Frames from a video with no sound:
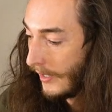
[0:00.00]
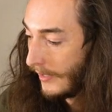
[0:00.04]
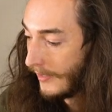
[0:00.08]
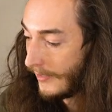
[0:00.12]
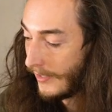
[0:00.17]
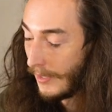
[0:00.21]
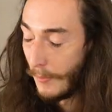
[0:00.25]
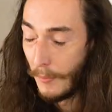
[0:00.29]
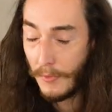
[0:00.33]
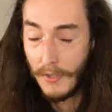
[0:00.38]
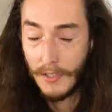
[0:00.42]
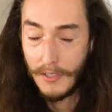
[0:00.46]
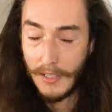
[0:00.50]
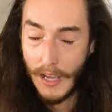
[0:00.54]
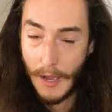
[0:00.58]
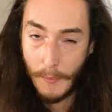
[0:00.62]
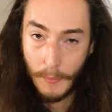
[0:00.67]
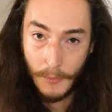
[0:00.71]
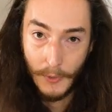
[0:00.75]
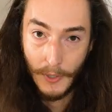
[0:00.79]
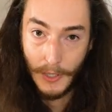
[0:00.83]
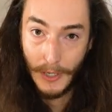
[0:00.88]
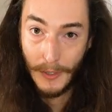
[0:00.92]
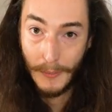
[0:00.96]
Same with the
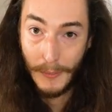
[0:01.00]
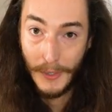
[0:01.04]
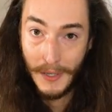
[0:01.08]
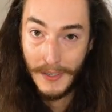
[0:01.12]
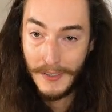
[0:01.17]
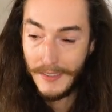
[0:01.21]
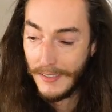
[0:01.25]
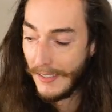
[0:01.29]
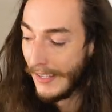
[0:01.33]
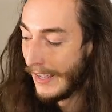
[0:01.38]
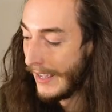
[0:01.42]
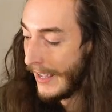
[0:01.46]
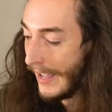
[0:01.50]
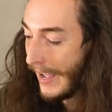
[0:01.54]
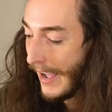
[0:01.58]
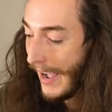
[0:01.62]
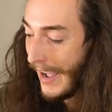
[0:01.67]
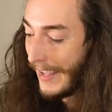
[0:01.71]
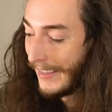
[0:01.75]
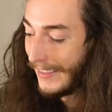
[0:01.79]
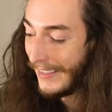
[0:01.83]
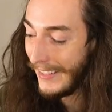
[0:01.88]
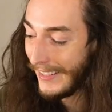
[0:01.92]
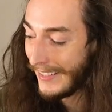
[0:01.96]
top trigger button.
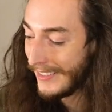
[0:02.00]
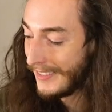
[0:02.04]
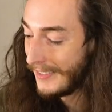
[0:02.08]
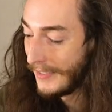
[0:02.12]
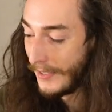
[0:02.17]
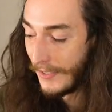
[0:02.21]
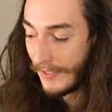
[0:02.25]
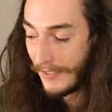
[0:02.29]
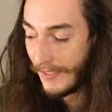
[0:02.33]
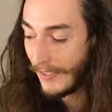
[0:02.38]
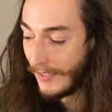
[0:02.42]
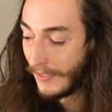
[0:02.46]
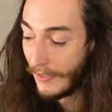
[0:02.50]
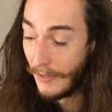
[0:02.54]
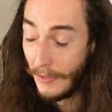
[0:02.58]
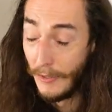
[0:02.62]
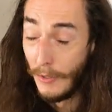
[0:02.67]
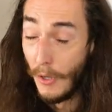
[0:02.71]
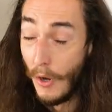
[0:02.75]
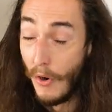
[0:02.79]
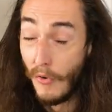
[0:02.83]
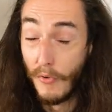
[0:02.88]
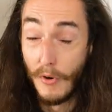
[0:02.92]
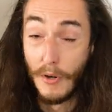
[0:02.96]
I think it's just a
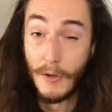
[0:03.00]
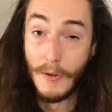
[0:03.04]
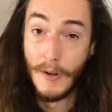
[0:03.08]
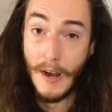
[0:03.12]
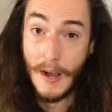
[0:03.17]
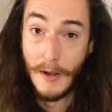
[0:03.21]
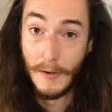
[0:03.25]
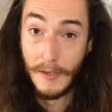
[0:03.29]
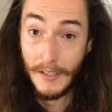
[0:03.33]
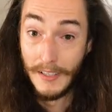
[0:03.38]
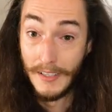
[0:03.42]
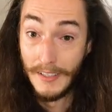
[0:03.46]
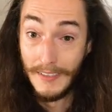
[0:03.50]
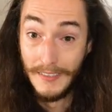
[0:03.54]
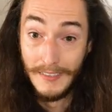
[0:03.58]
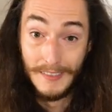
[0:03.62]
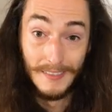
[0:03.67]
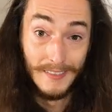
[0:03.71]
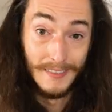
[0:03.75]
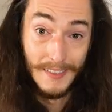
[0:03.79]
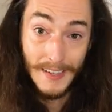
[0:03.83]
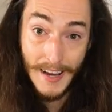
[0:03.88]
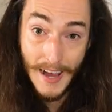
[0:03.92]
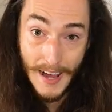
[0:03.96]
little overcrowded
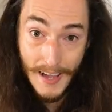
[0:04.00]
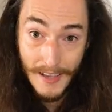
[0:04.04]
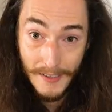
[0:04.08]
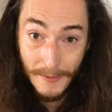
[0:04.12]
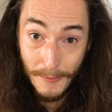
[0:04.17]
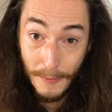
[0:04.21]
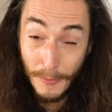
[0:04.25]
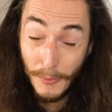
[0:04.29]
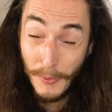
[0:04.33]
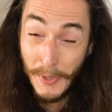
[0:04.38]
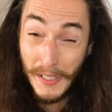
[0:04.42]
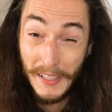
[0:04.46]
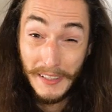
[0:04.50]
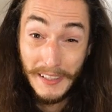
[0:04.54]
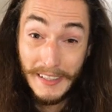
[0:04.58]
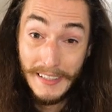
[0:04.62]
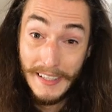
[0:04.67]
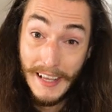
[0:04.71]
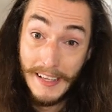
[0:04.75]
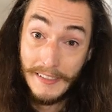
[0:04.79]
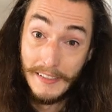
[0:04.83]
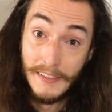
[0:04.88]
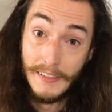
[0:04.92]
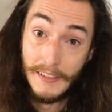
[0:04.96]
and not really
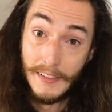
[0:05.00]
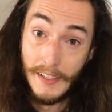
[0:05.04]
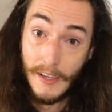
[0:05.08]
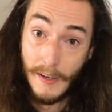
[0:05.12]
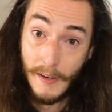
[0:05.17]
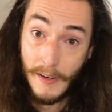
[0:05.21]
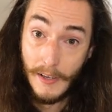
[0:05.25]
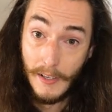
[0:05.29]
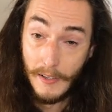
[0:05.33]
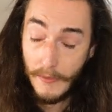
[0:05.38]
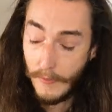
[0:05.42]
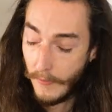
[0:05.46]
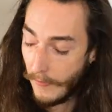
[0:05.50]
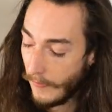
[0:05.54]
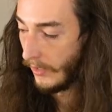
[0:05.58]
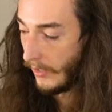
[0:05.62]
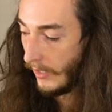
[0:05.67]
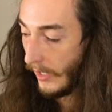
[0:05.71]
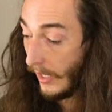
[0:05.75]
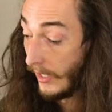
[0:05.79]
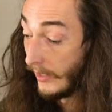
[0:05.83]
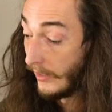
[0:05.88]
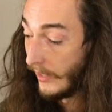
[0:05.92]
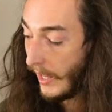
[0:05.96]
necessary.
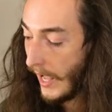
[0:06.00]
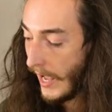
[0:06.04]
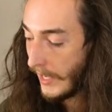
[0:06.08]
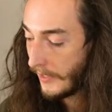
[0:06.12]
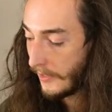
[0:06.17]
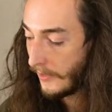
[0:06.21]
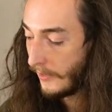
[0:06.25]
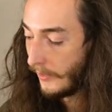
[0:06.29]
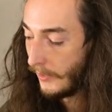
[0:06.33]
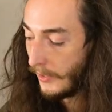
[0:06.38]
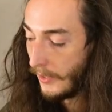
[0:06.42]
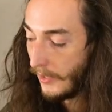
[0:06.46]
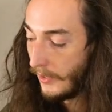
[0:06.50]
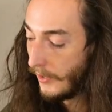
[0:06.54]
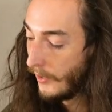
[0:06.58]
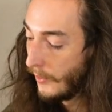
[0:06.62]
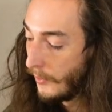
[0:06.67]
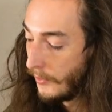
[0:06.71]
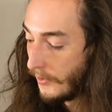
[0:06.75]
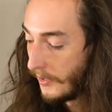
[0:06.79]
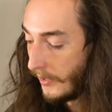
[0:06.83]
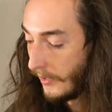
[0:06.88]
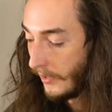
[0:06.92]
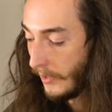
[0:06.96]
And lastly,
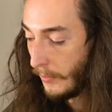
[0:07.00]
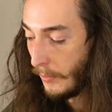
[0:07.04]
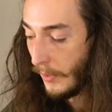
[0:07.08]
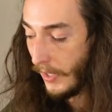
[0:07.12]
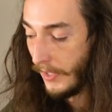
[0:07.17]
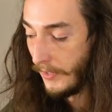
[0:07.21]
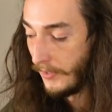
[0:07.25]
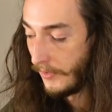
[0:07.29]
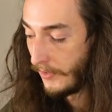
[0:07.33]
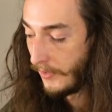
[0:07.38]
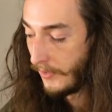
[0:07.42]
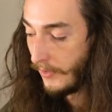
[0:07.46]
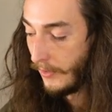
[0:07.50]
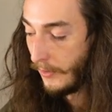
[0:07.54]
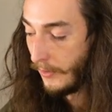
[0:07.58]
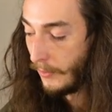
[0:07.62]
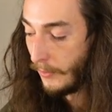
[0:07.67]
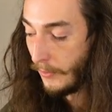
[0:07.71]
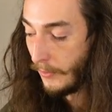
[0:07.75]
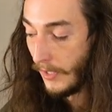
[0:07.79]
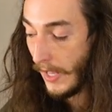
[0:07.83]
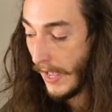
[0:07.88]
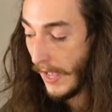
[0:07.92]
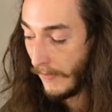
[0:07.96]
using the buttons
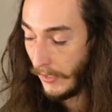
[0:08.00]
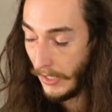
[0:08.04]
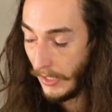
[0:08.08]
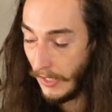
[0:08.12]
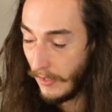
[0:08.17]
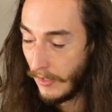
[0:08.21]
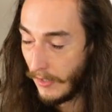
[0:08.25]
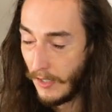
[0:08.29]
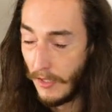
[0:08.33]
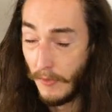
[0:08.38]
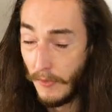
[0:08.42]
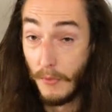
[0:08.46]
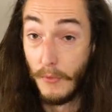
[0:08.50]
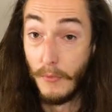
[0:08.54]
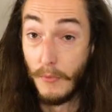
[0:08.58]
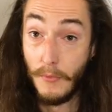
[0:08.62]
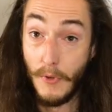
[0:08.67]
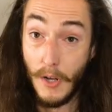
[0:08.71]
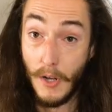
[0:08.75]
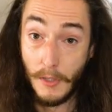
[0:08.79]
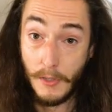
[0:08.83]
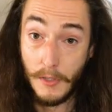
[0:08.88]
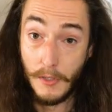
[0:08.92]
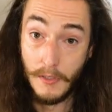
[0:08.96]
to navigate the different
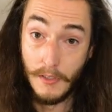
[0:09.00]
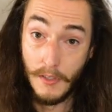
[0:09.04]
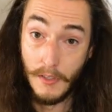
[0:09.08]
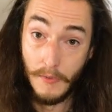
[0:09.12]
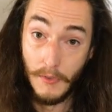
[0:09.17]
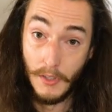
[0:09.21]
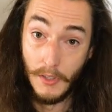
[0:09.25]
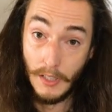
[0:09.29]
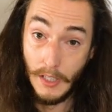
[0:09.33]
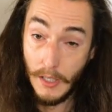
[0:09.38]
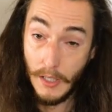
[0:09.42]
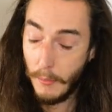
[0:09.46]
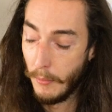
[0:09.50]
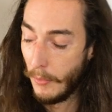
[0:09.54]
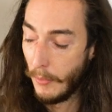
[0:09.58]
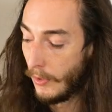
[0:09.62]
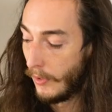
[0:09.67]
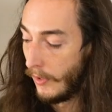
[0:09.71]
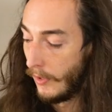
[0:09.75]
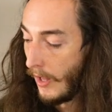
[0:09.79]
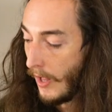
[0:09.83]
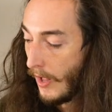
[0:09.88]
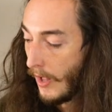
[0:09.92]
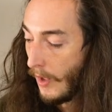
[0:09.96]
functions of the
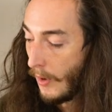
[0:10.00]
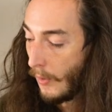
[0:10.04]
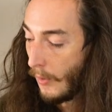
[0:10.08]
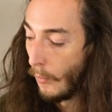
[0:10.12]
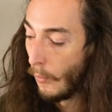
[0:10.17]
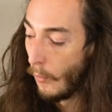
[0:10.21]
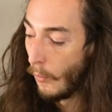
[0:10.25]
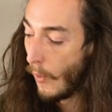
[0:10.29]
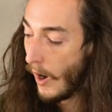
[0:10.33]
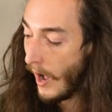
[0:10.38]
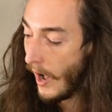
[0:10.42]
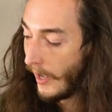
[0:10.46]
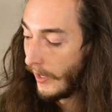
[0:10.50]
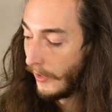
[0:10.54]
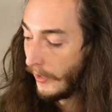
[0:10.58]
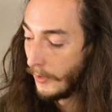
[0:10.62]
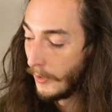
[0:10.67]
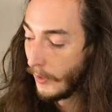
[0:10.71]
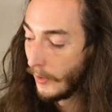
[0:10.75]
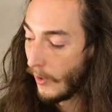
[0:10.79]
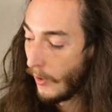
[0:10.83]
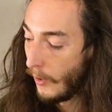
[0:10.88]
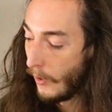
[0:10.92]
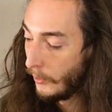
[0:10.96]
gimbal while
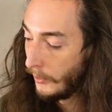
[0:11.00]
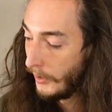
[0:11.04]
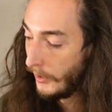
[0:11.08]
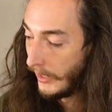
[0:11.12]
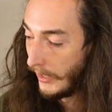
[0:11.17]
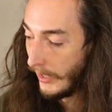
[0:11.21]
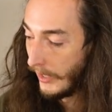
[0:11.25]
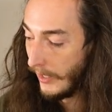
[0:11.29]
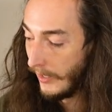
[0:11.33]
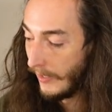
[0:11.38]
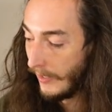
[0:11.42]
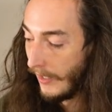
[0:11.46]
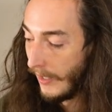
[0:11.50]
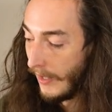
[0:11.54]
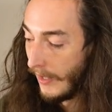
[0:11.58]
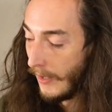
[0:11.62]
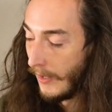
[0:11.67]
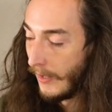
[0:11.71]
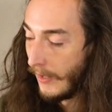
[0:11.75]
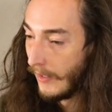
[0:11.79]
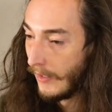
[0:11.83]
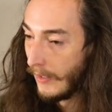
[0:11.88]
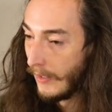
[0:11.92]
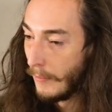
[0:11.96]
you're holding it
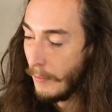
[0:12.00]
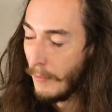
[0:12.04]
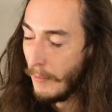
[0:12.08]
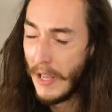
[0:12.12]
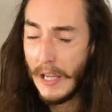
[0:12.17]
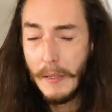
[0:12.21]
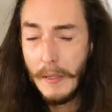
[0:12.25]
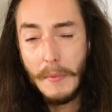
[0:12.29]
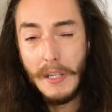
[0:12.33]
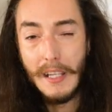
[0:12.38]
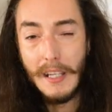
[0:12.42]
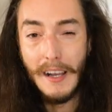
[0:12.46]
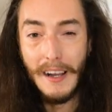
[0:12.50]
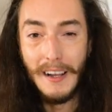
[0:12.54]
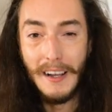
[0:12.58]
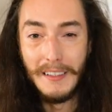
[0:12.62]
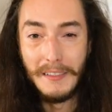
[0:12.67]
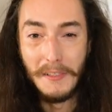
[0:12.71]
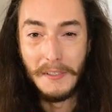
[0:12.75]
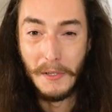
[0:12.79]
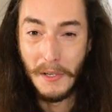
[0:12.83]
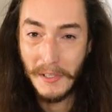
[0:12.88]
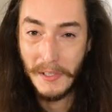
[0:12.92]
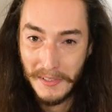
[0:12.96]
made me
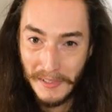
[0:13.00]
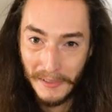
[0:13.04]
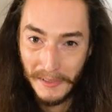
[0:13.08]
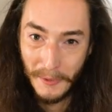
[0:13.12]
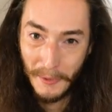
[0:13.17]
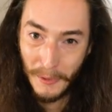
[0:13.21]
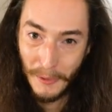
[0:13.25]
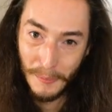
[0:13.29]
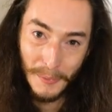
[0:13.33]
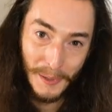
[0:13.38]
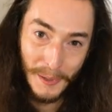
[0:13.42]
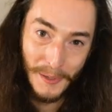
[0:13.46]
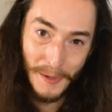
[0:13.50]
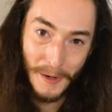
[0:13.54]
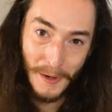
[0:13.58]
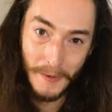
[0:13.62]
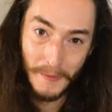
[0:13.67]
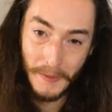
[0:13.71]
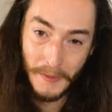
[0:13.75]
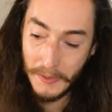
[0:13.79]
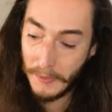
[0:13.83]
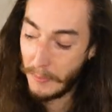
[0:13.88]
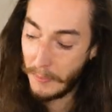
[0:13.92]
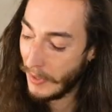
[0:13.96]
just a little bit
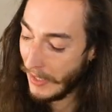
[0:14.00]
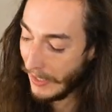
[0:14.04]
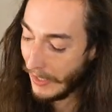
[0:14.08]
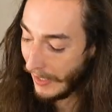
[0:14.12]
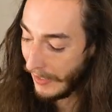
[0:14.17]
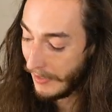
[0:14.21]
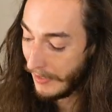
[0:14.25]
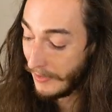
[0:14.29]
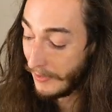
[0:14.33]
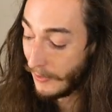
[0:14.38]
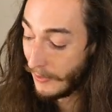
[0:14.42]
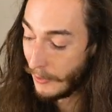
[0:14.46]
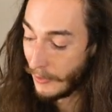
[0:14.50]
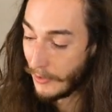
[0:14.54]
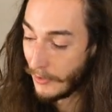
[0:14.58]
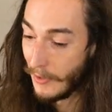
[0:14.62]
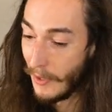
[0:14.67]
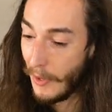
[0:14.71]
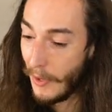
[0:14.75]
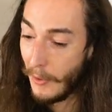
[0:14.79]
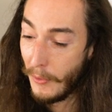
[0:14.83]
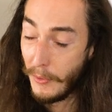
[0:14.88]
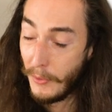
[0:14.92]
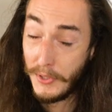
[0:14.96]
nervous because there's
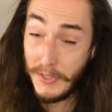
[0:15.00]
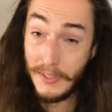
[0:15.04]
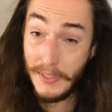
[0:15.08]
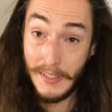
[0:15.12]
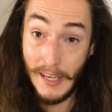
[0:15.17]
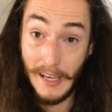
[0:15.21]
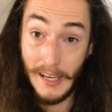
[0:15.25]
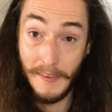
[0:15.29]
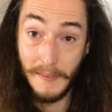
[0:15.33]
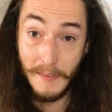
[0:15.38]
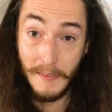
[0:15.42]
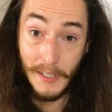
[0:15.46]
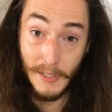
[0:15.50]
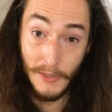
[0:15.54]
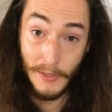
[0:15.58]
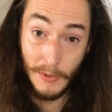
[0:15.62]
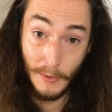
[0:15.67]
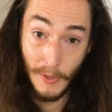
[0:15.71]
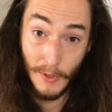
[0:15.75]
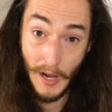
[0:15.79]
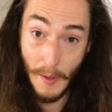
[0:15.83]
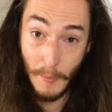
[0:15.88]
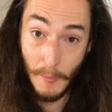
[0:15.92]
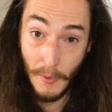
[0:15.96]
no safety
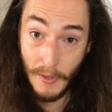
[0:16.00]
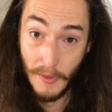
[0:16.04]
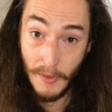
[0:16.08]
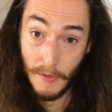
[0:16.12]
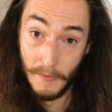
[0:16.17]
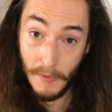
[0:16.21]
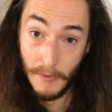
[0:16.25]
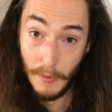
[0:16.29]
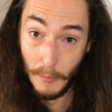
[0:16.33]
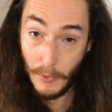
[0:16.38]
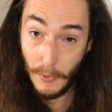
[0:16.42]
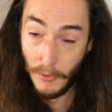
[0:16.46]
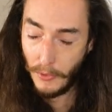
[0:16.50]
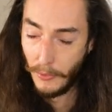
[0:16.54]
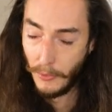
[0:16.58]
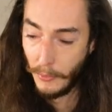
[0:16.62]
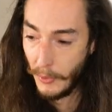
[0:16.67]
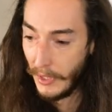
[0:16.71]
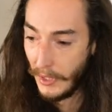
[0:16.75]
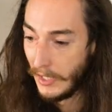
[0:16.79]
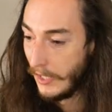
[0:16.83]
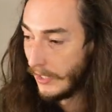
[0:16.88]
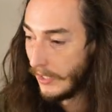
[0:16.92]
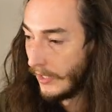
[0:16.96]
strap on the Vimble
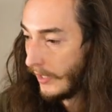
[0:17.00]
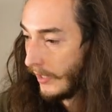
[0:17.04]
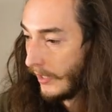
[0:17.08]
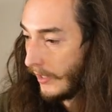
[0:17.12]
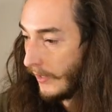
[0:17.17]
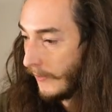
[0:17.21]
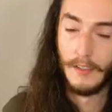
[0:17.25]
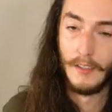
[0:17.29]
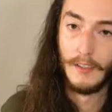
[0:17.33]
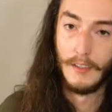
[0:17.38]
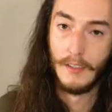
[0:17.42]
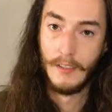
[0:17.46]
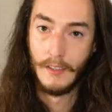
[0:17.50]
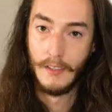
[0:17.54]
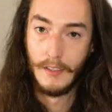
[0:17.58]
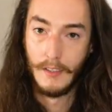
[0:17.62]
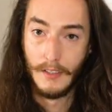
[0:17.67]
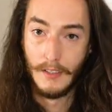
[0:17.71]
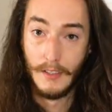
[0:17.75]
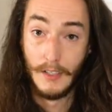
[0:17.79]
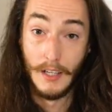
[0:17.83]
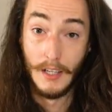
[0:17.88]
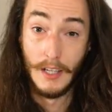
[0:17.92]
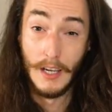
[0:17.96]
3.
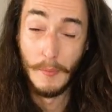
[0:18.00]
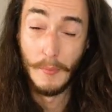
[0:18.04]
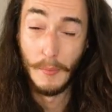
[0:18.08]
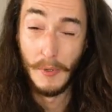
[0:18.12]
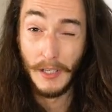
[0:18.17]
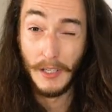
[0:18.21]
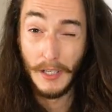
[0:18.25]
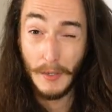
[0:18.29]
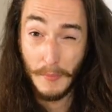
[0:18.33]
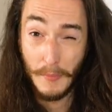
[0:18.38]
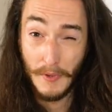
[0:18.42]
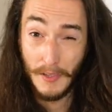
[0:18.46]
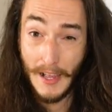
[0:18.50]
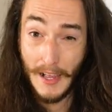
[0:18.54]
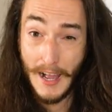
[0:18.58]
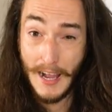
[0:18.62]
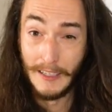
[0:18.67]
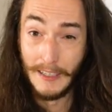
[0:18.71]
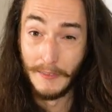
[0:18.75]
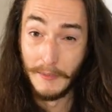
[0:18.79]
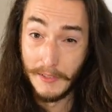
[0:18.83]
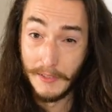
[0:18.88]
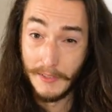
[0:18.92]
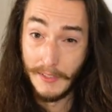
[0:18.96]
And I bring up the
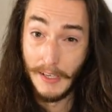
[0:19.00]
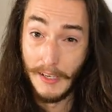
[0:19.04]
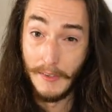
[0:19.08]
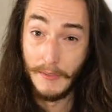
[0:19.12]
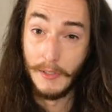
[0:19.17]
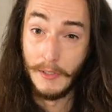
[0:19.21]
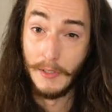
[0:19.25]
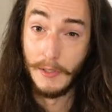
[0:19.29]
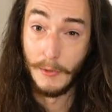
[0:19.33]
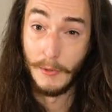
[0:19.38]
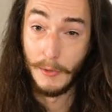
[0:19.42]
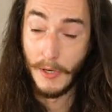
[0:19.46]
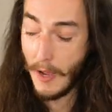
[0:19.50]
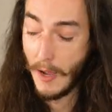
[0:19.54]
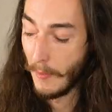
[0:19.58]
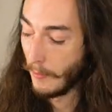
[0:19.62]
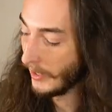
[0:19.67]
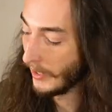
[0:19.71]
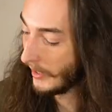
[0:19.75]
lack of a safety strap